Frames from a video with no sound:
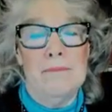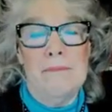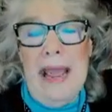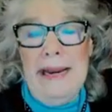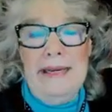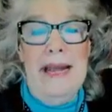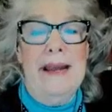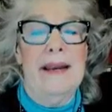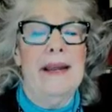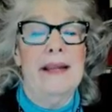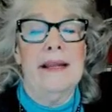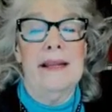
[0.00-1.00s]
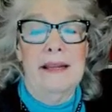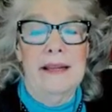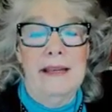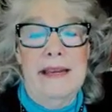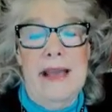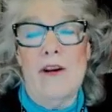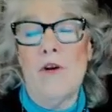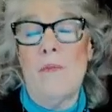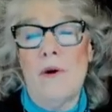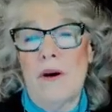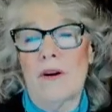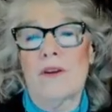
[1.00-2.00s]
magnetic
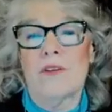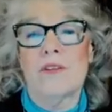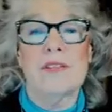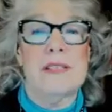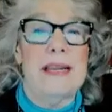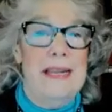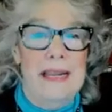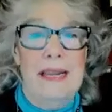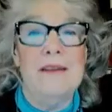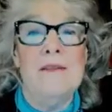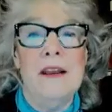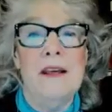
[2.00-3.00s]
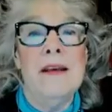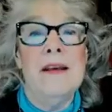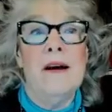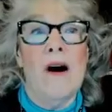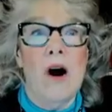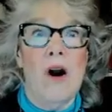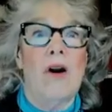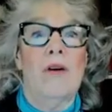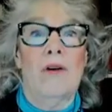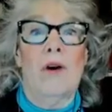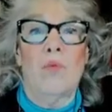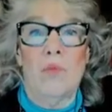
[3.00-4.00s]
nanoparticles in
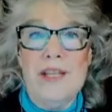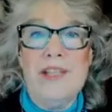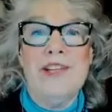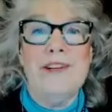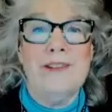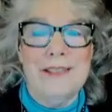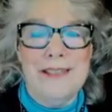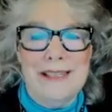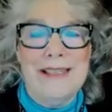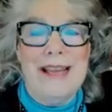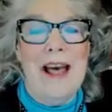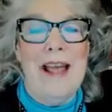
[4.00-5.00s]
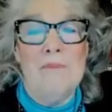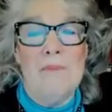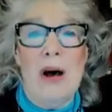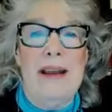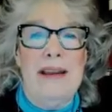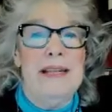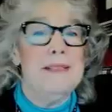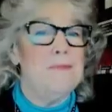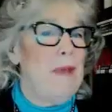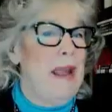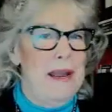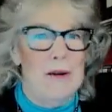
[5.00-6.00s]
our original design bodies.
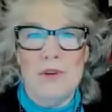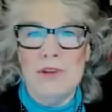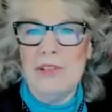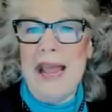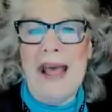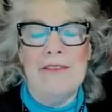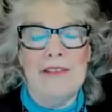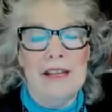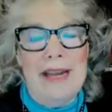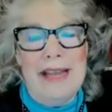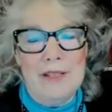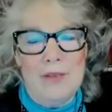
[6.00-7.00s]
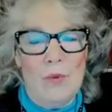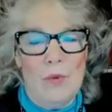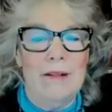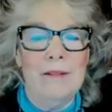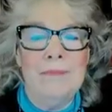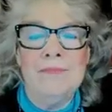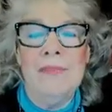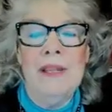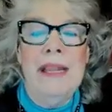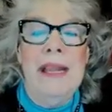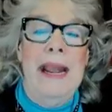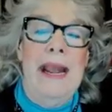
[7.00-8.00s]
Animals have it as well.
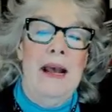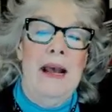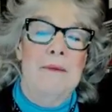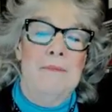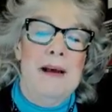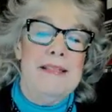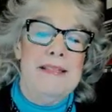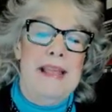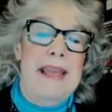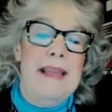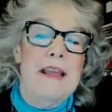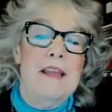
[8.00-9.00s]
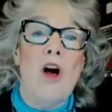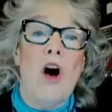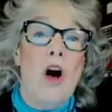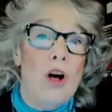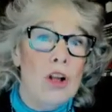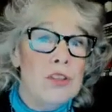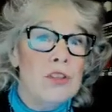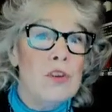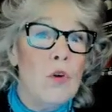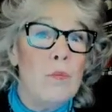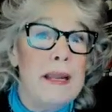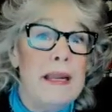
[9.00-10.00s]
But they can
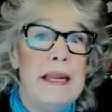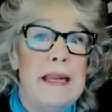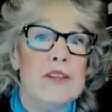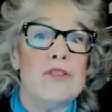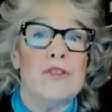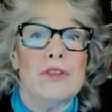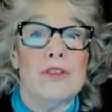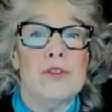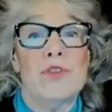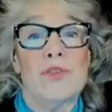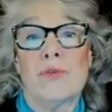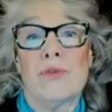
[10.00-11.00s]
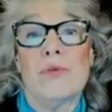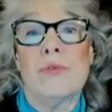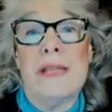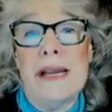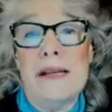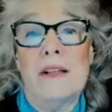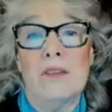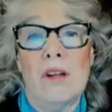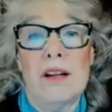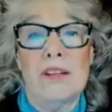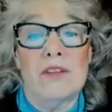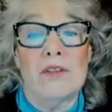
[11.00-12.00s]
also be introduced through
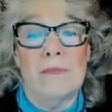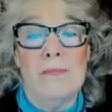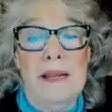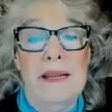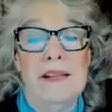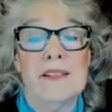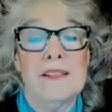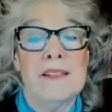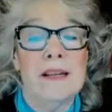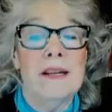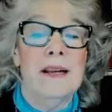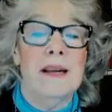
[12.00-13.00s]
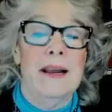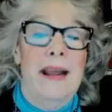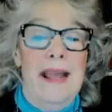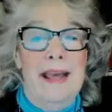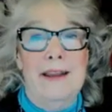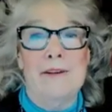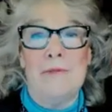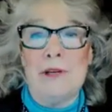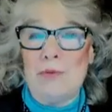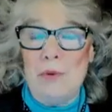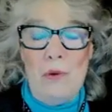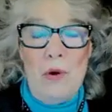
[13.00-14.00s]
technological means, and
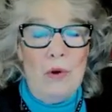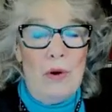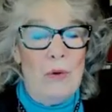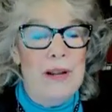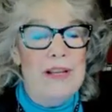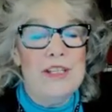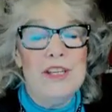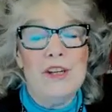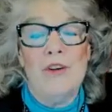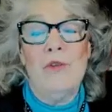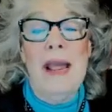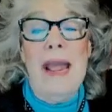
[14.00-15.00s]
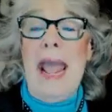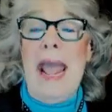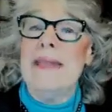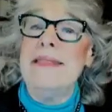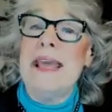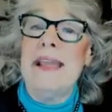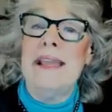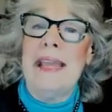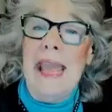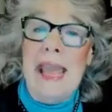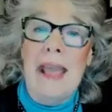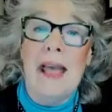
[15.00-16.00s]
which we won't go into, and they
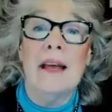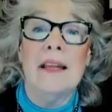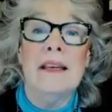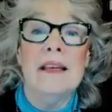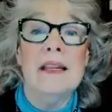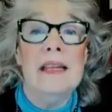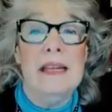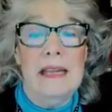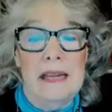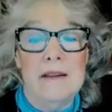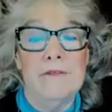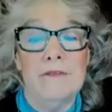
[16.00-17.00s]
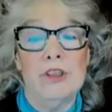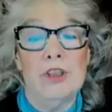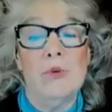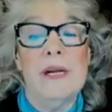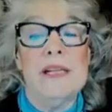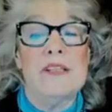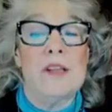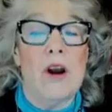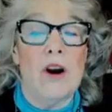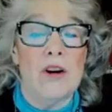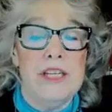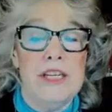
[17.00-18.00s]
can influence
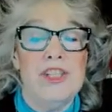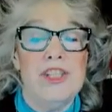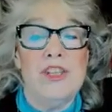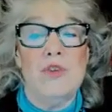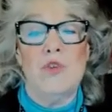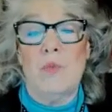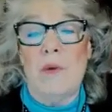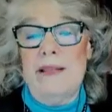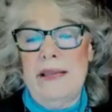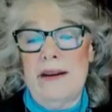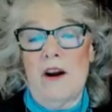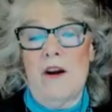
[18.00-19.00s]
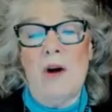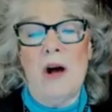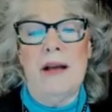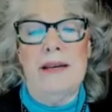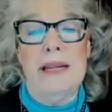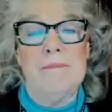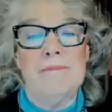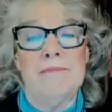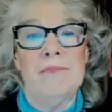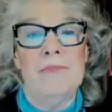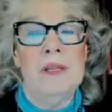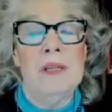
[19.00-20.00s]
our tissues within our body.
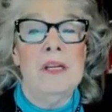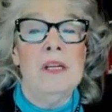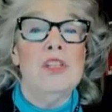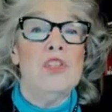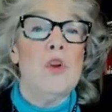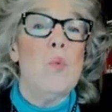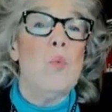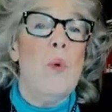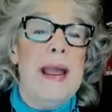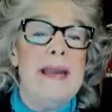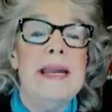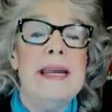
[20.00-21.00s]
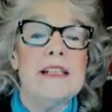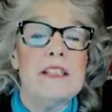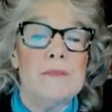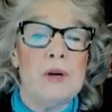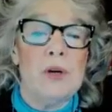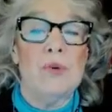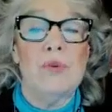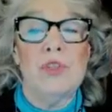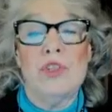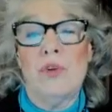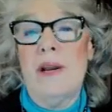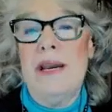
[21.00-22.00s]
So when
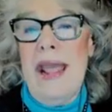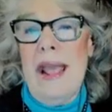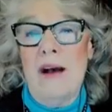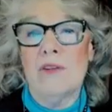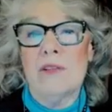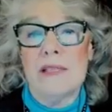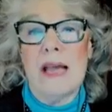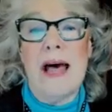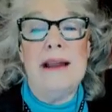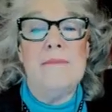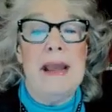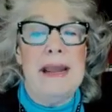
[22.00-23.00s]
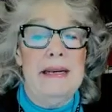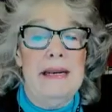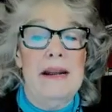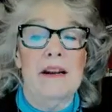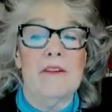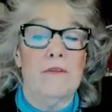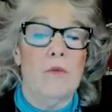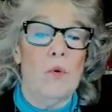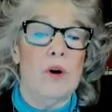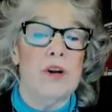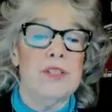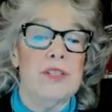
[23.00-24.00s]
exposed to an outside magnetic
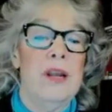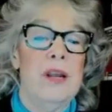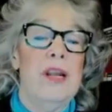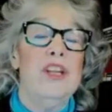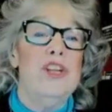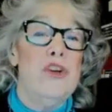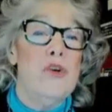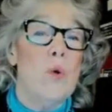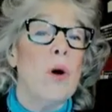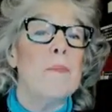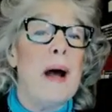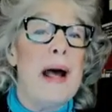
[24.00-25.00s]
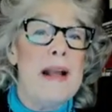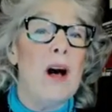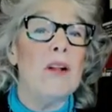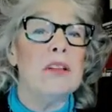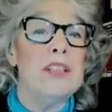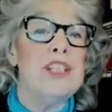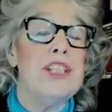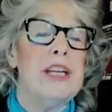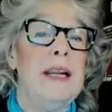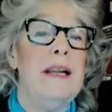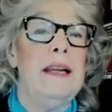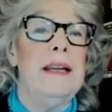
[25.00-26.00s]
force, your
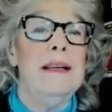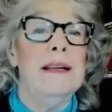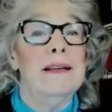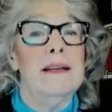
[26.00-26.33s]
biology